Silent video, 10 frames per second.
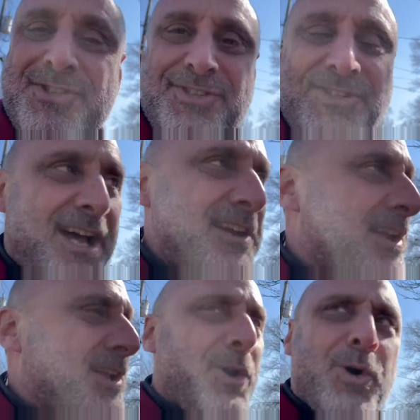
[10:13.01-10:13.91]
It's not,
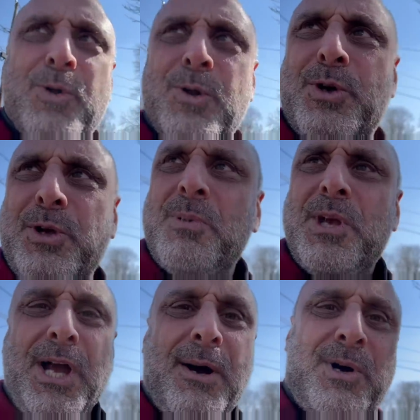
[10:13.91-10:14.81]
oh, look at
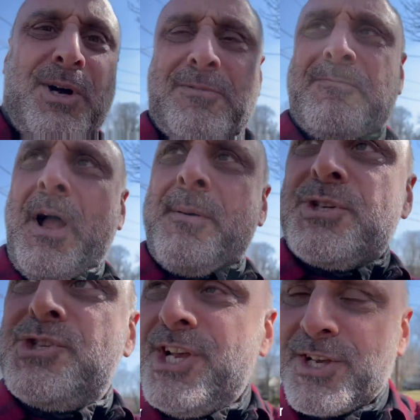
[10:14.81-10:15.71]
me. I'm a, I'm a
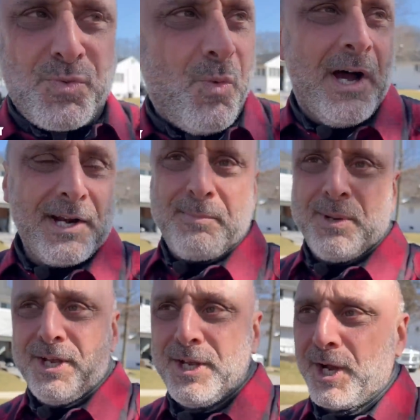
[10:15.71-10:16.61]
GS wannabe.